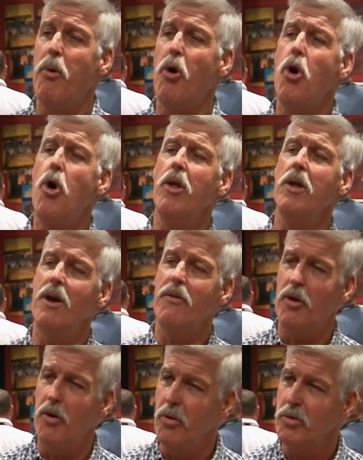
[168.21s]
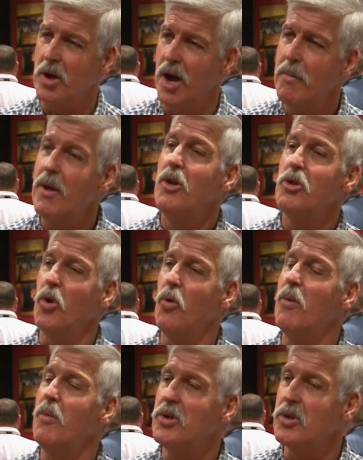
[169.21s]
pull enough hose up so
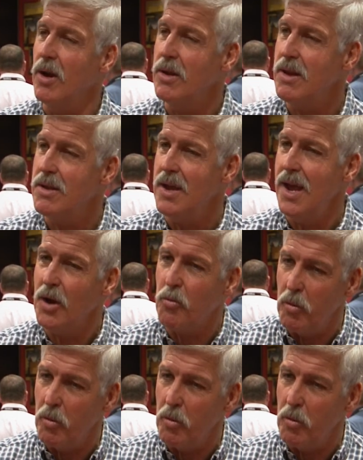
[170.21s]
when we start the attack,